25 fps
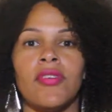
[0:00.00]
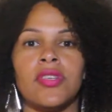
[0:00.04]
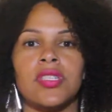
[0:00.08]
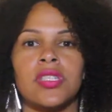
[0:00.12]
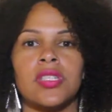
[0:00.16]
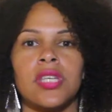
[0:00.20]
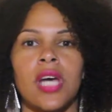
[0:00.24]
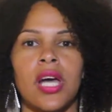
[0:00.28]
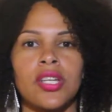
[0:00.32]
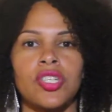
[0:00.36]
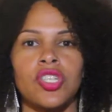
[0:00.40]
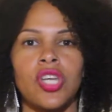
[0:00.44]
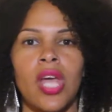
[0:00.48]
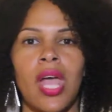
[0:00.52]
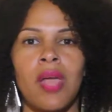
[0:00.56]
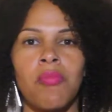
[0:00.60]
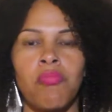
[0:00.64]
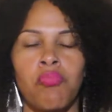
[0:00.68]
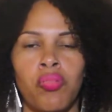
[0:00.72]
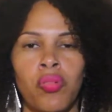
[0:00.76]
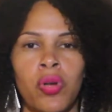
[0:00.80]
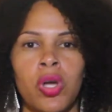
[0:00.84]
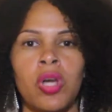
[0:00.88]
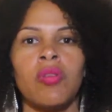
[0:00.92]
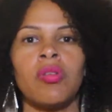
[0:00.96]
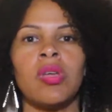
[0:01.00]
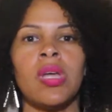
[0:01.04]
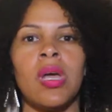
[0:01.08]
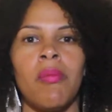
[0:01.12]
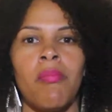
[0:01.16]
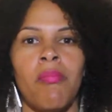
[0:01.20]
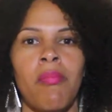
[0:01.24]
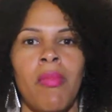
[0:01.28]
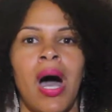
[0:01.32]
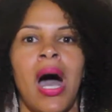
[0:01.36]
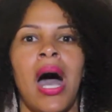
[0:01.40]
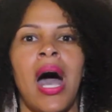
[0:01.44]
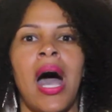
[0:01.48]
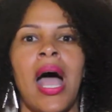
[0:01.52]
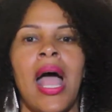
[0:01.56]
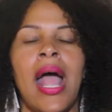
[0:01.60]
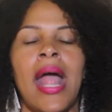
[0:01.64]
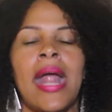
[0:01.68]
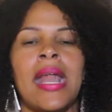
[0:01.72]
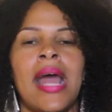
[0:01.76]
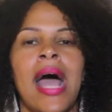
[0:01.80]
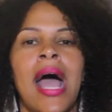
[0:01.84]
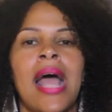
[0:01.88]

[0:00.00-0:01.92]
such a brilliant mind.